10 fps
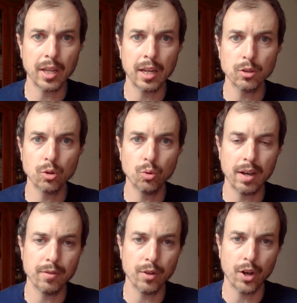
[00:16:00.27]
but also
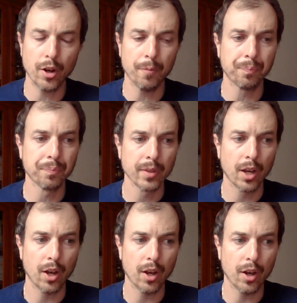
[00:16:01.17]
to have um,
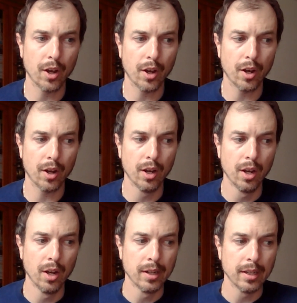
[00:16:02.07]
uh,
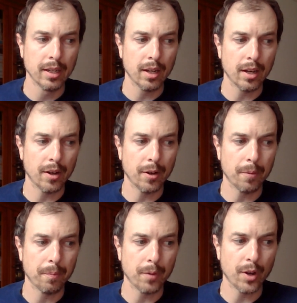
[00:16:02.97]

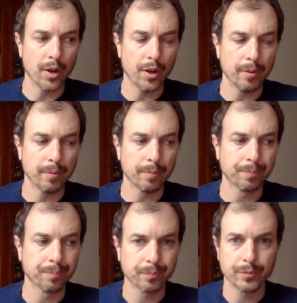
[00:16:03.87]
um,
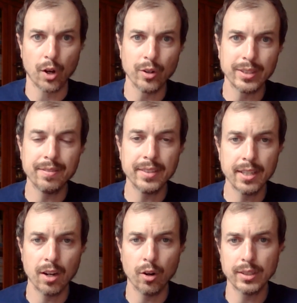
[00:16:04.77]

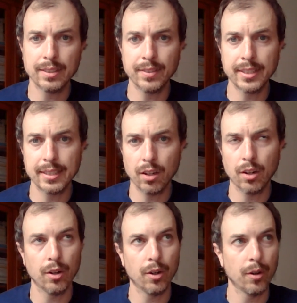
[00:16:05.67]
divid- um, divid-